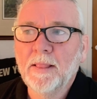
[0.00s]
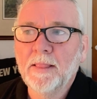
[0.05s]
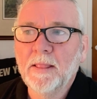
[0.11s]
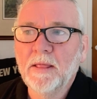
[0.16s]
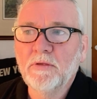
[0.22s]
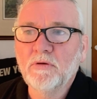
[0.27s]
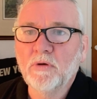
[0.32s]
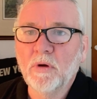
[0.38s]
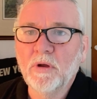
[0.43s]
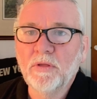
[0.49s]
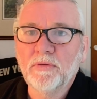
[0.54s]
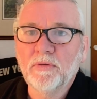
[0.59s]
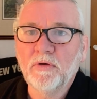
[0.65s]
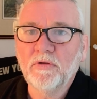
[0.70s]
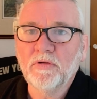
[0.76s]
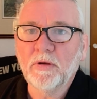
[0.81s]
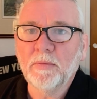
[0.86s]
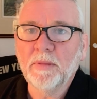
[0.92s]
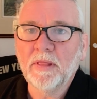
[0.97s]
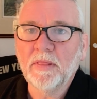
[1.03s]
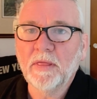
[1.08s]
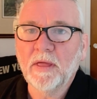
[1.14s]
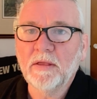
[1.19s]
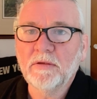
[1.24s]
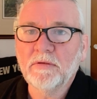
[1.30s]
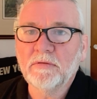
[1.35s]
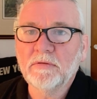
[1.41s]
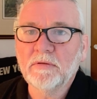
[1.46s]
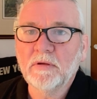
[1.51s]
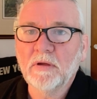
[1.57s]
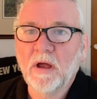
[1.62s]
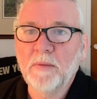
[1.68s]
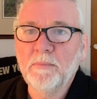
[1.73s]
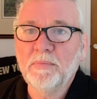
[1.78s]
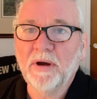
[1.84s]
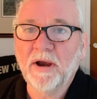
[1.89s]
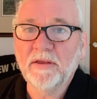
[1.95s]
is going through something that's
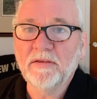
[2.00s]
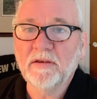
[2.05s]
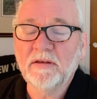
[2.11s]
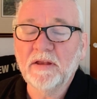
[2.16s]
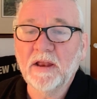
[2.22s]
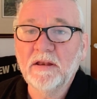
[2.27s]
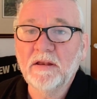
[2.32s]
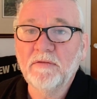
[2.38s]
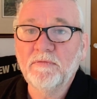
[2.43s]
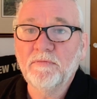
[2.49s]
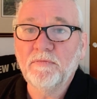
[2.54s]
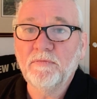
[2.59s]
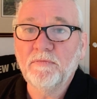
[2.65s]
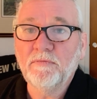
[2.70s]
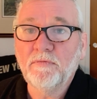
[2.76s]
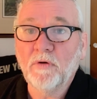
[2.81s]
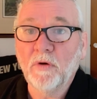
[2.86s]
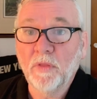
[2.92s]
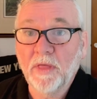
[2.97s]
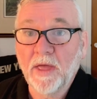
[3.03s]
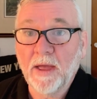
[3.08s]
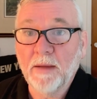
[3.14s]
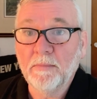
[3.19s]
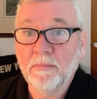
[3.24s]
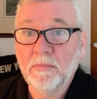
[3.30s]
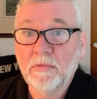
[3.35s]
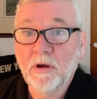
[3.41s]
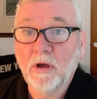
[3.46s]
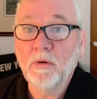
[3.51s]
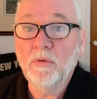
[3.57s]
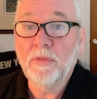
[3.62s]
unprecedented for them. Now,